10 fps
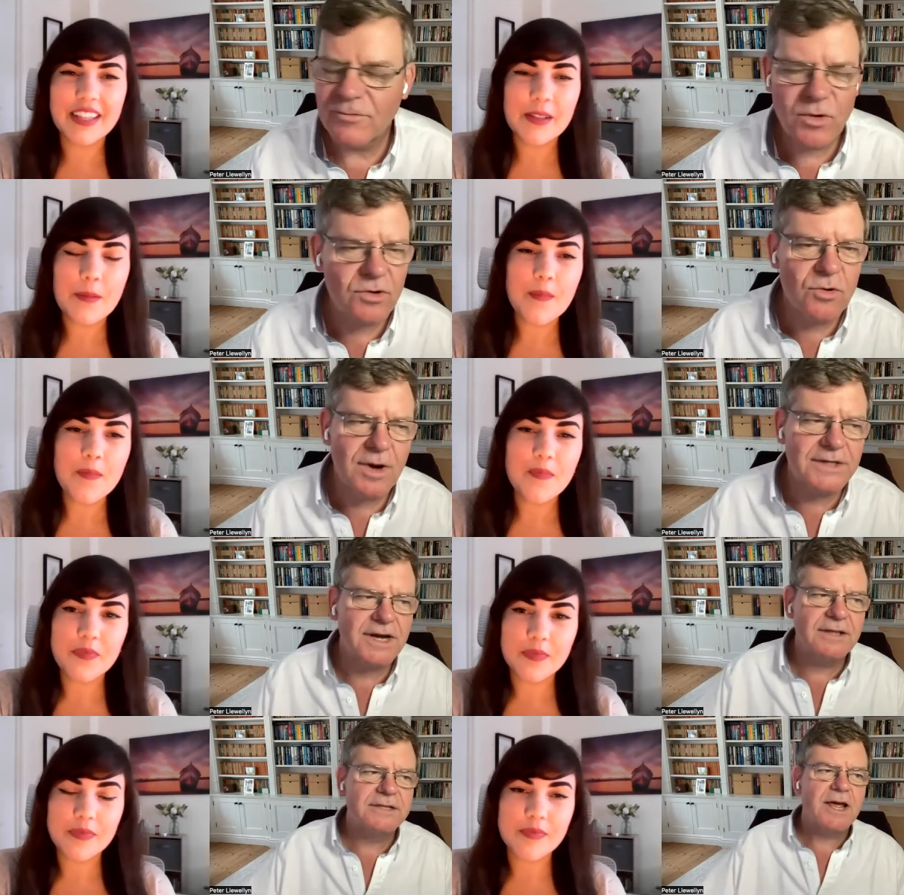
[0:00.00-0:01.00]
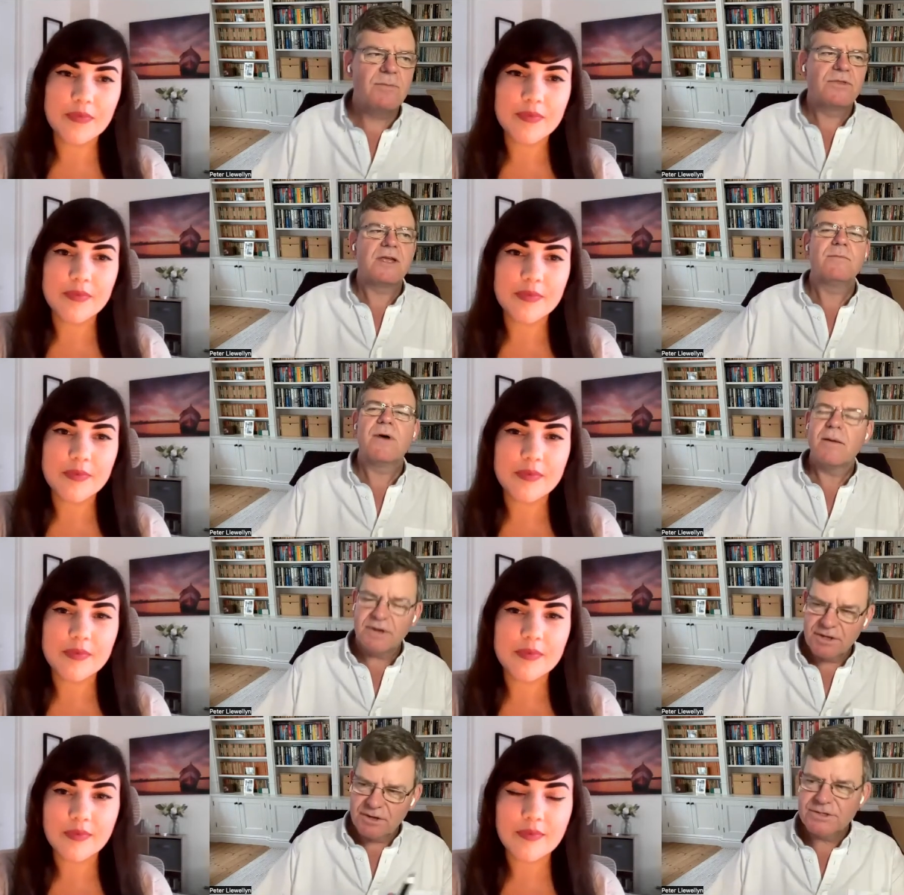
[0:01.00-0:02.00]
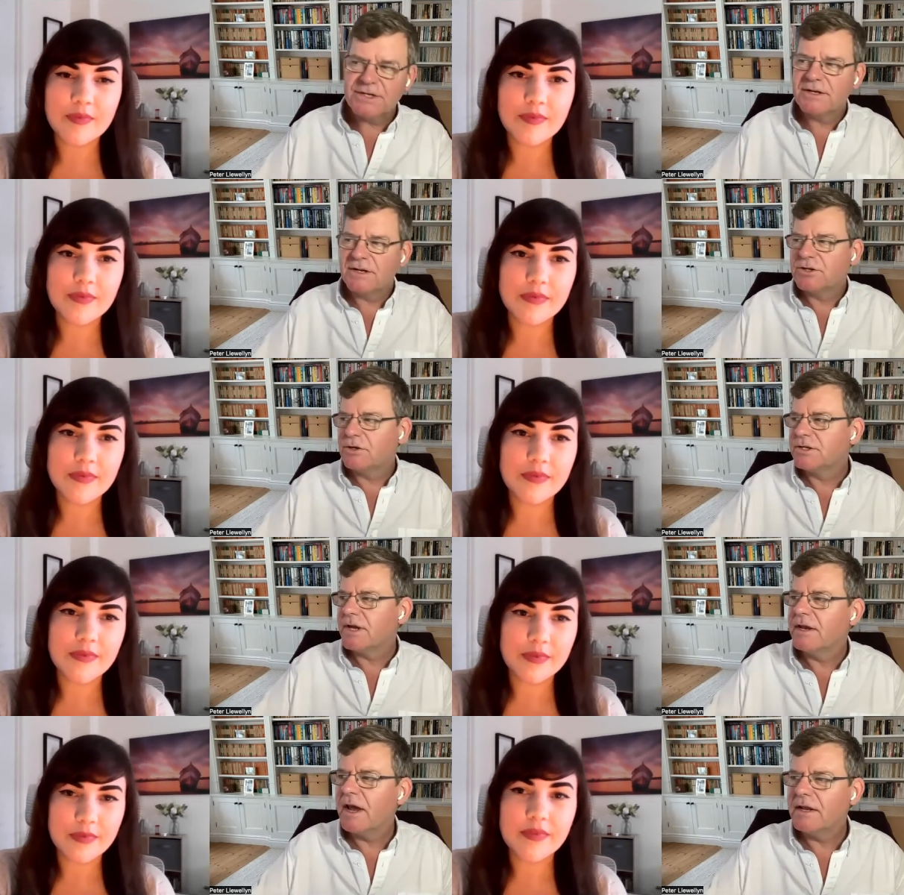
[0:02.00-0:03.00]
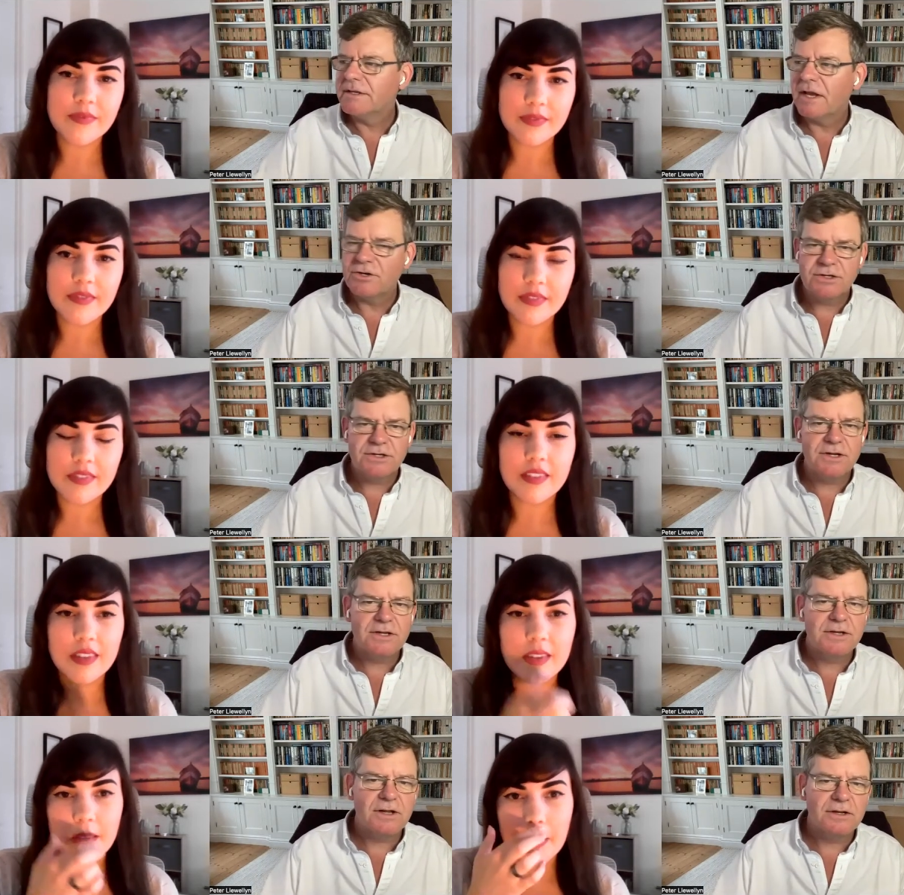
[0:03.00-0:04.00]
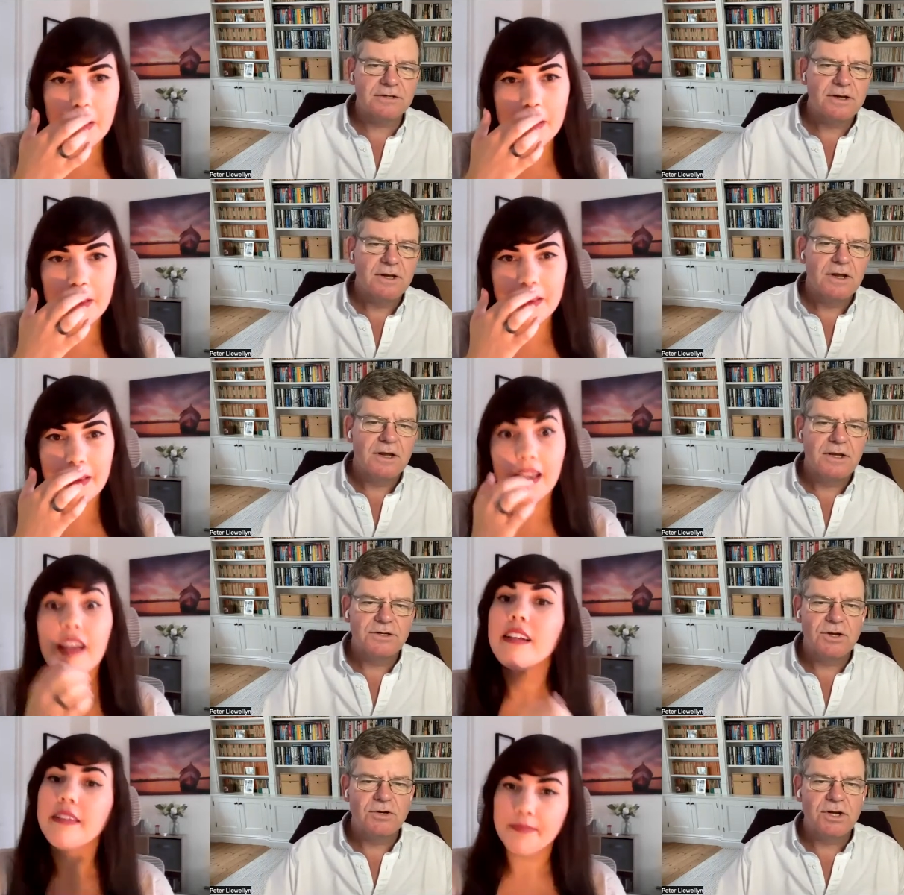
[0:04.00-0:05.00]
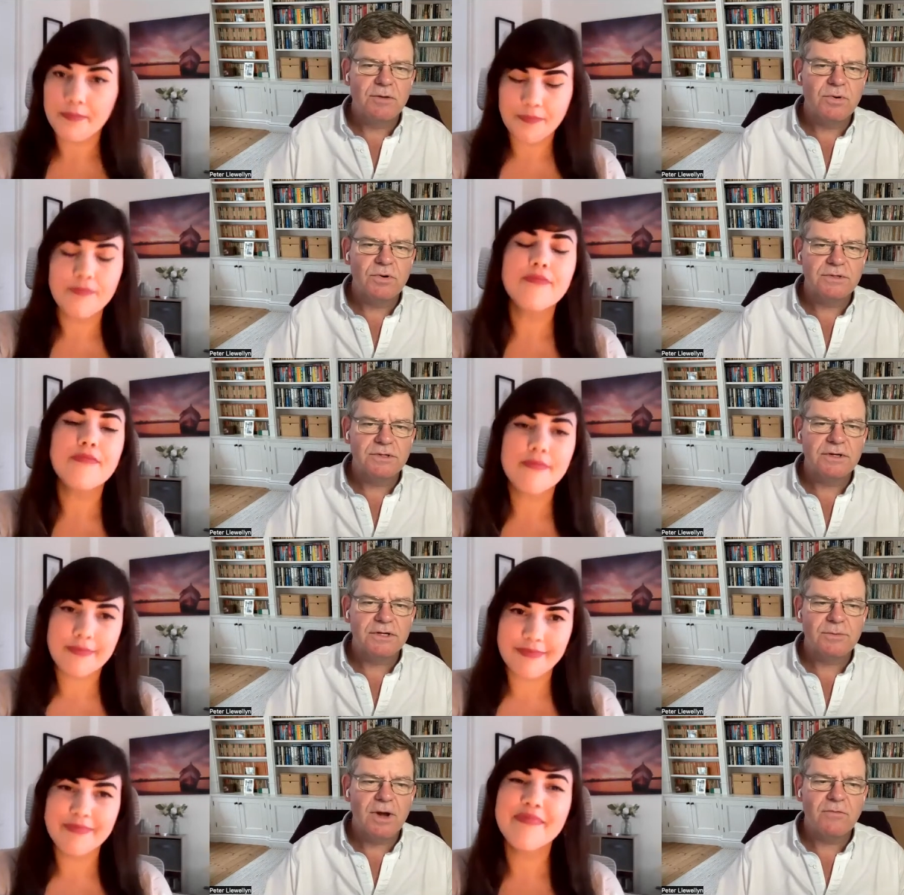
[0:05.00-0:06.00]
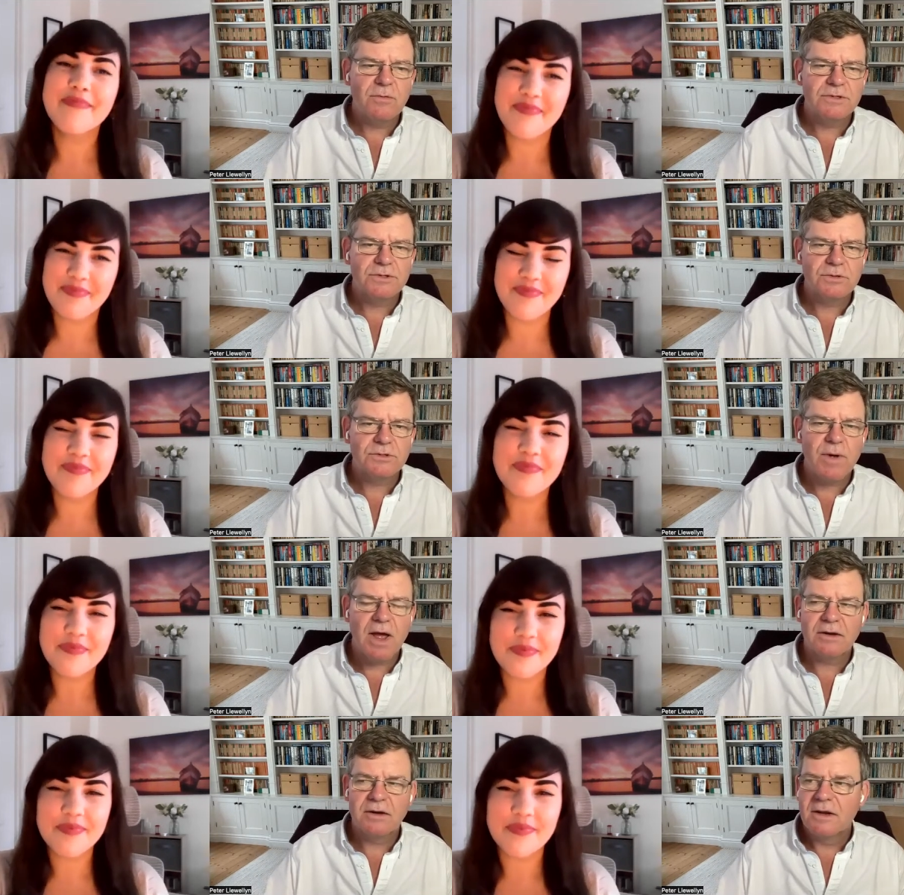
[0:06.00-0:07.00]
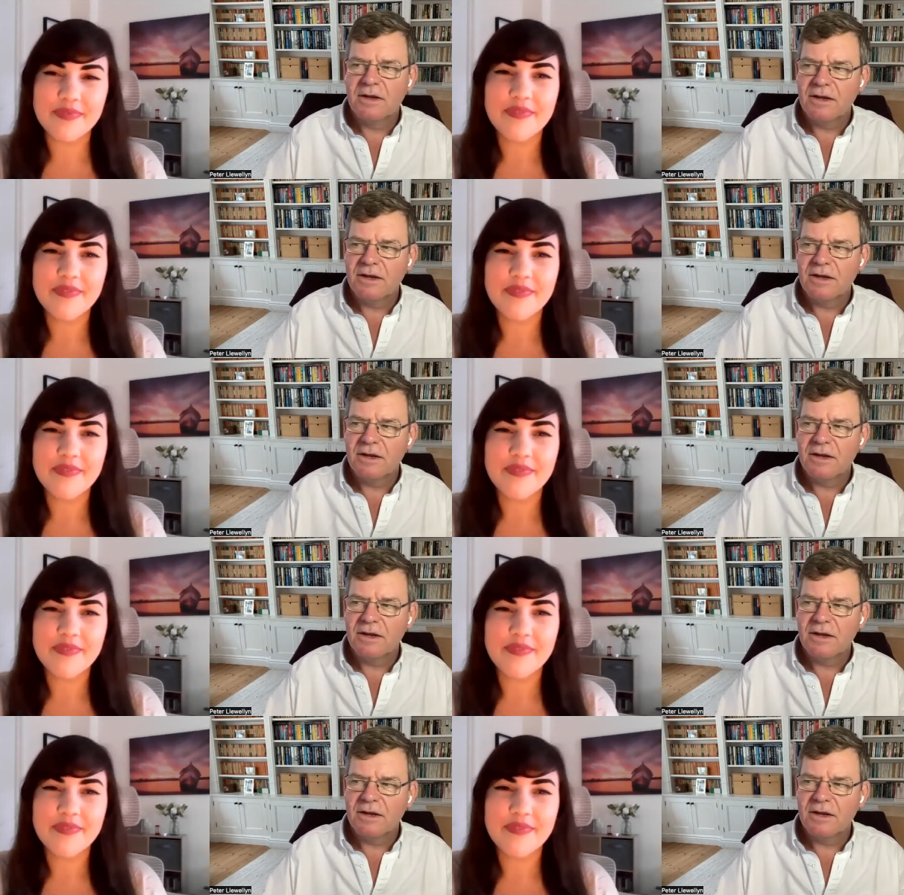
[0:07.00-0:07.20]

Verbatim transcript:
Speaker 1: and and we're always saying the same thing, but I'm going to use this as an excuse to say again, attention to detail is is hugely important. It's what everyone talks about.